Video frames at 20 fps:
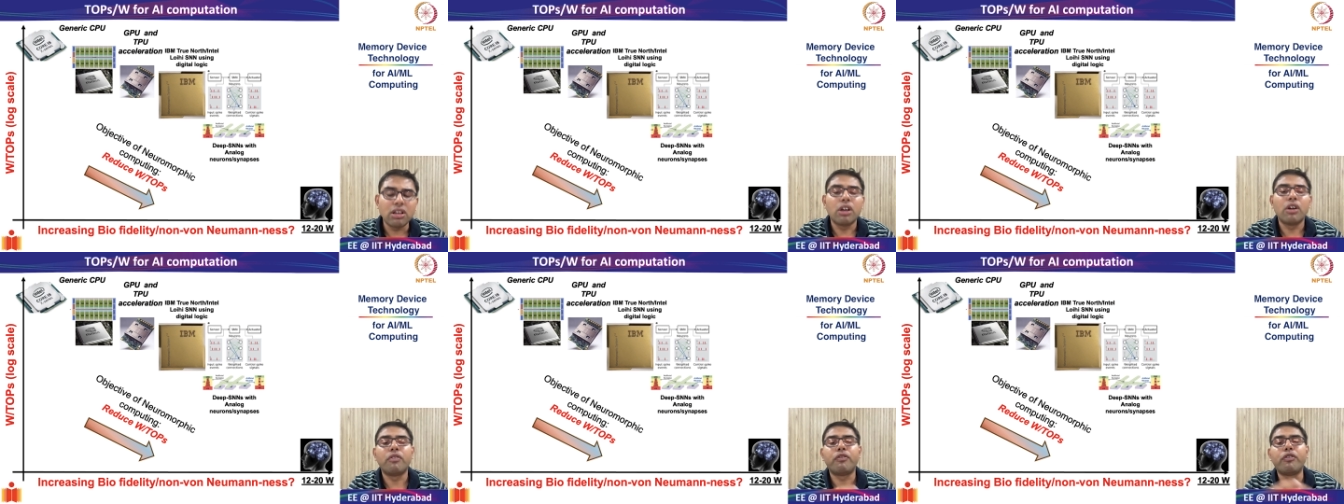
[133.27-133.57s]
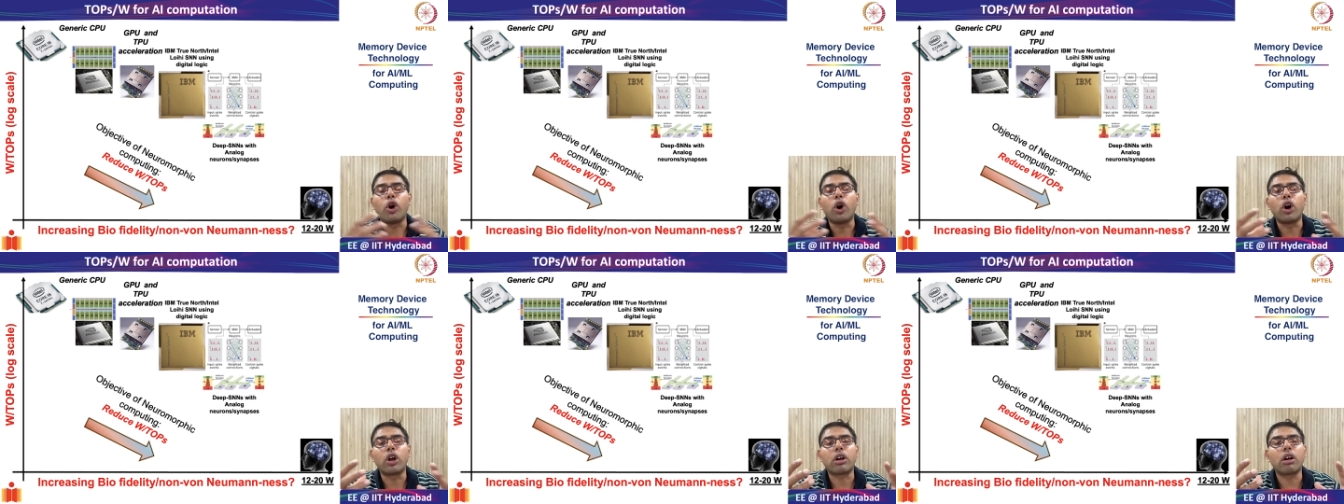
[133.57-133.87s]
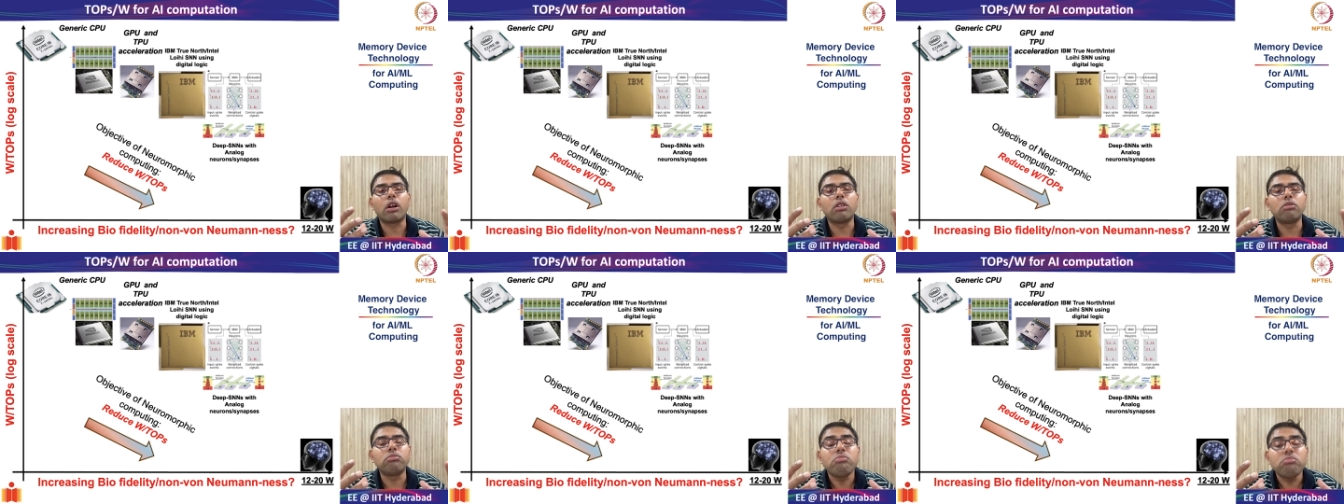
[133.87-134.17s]
for
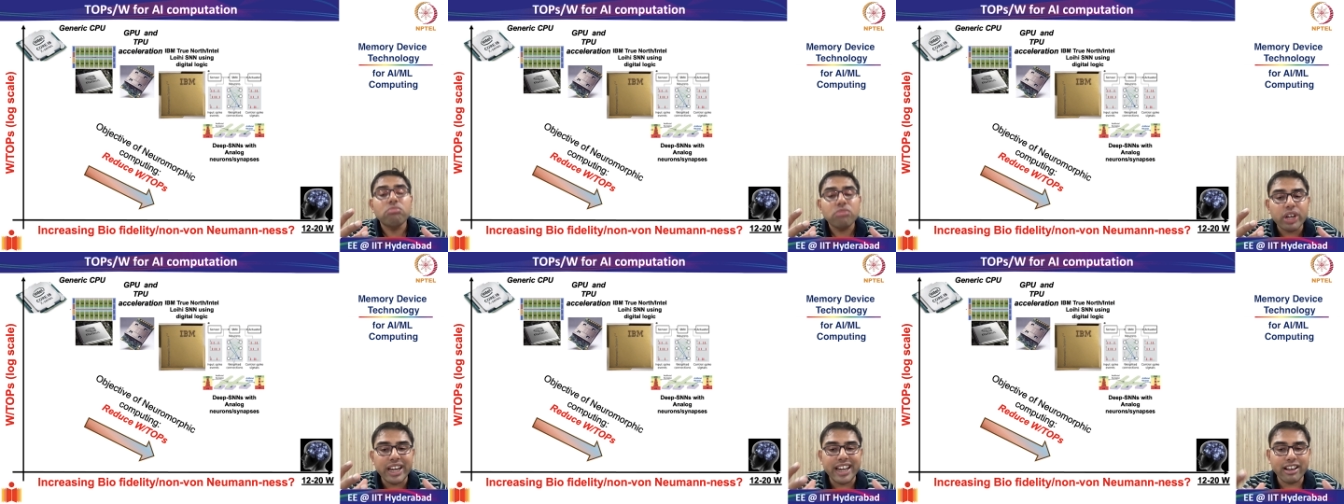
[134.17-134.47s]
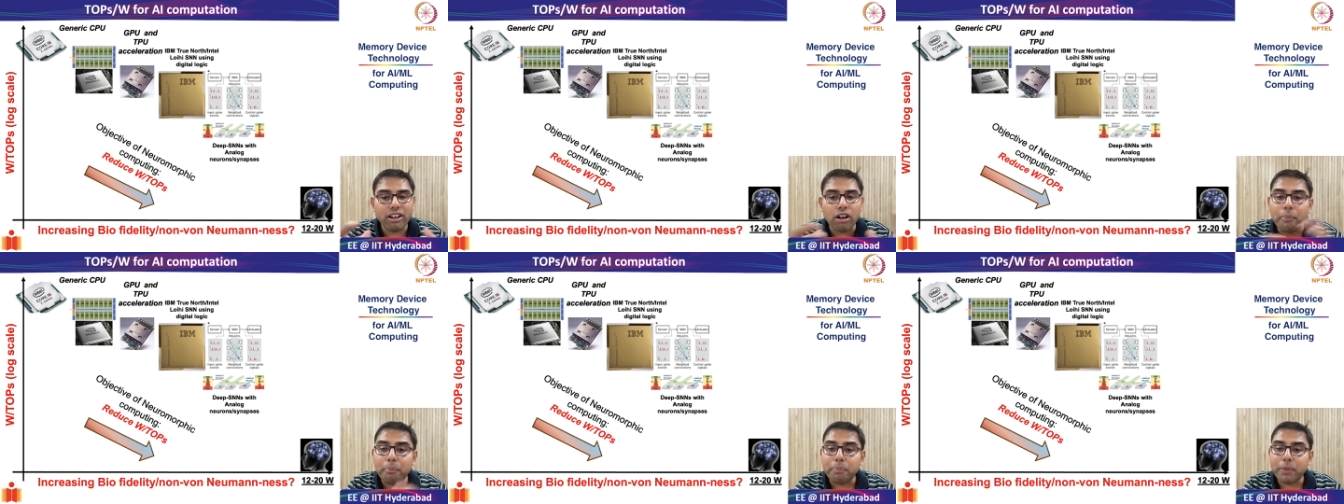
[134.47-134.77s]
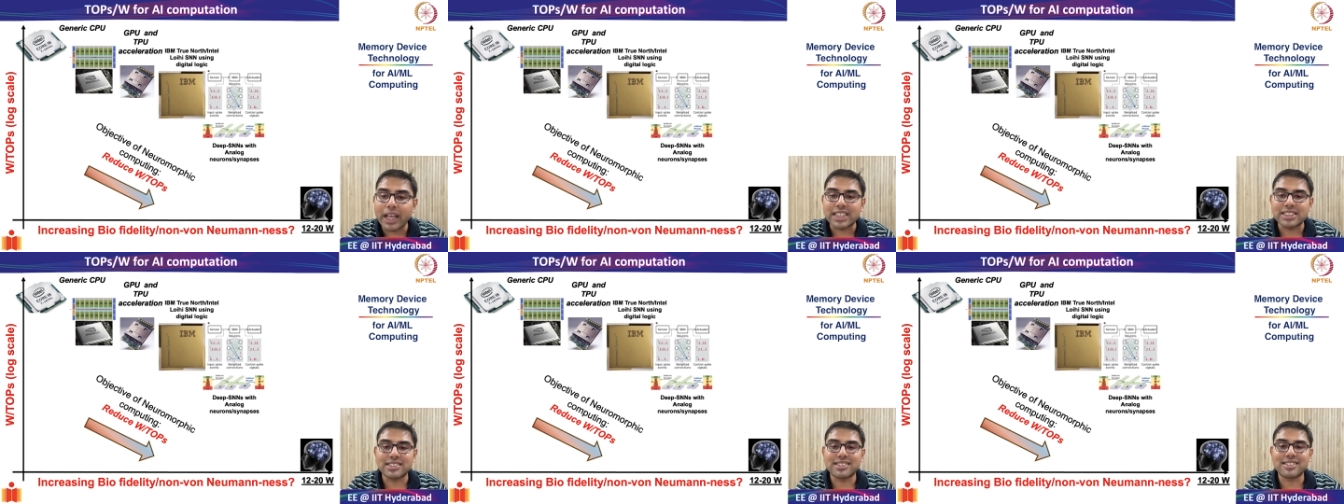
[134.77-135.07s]
really
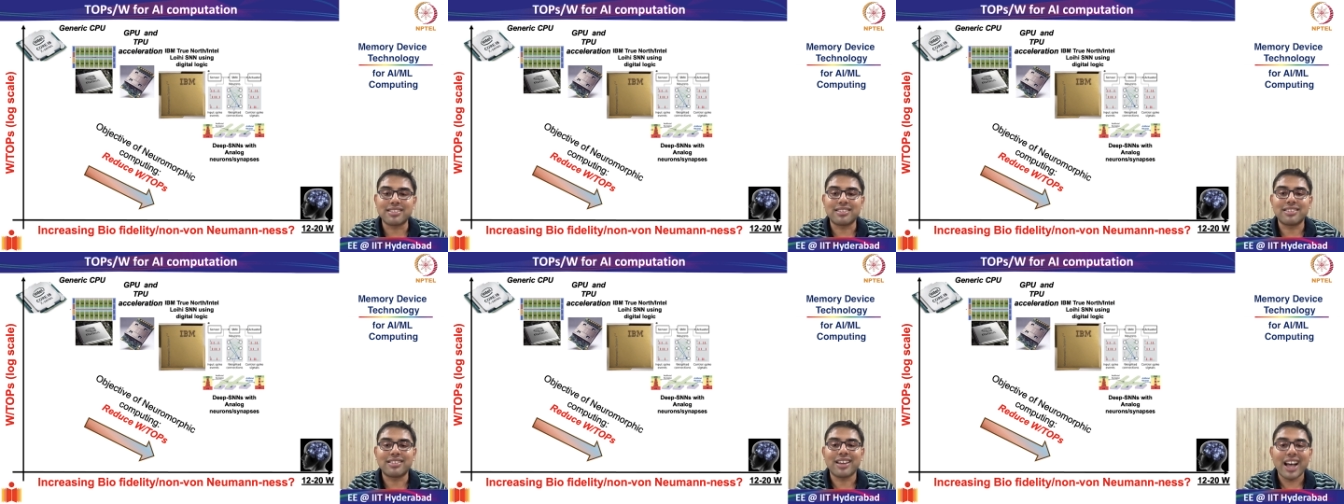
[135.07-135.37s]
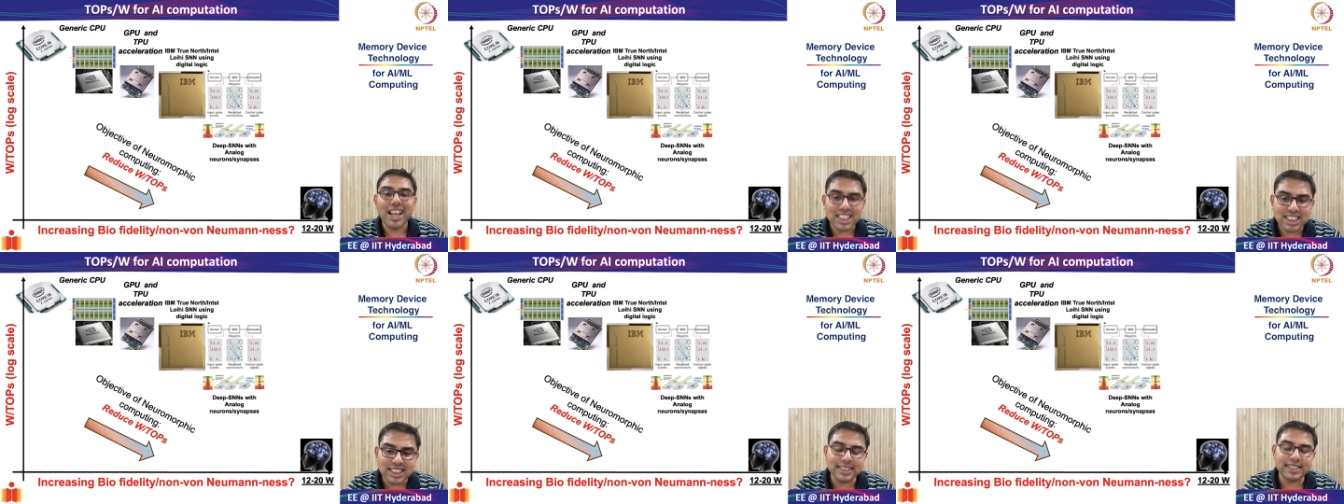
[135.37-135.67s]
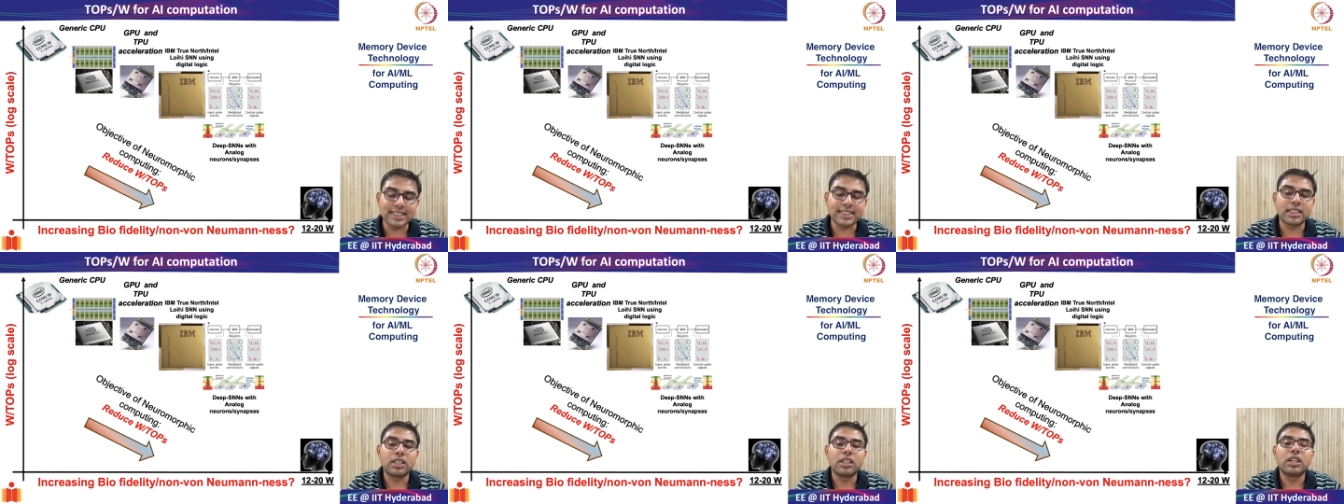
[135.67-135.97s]
complex
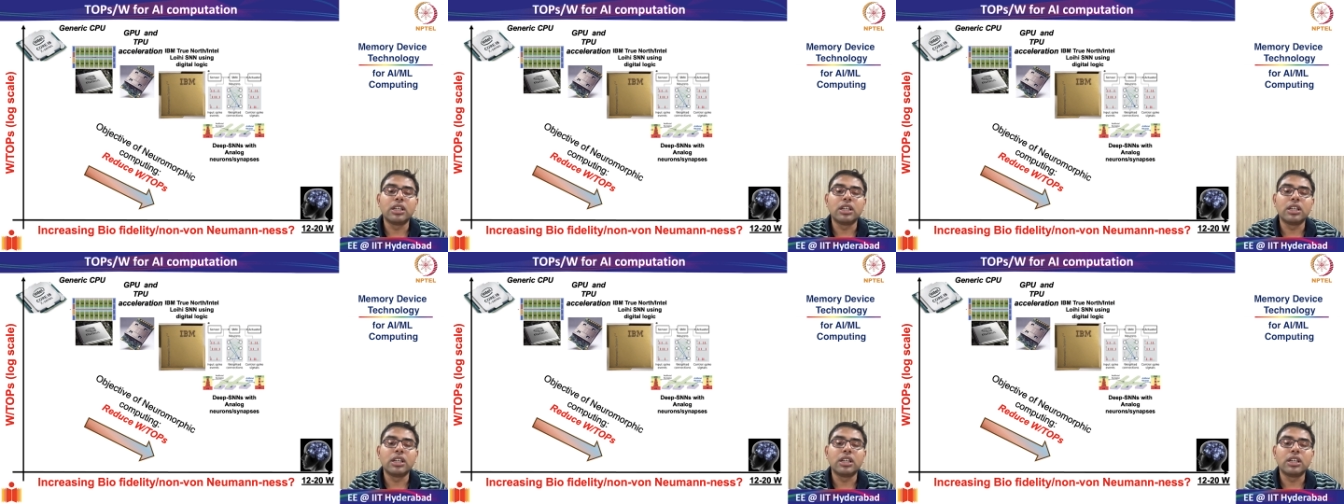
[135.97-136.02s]
tasks.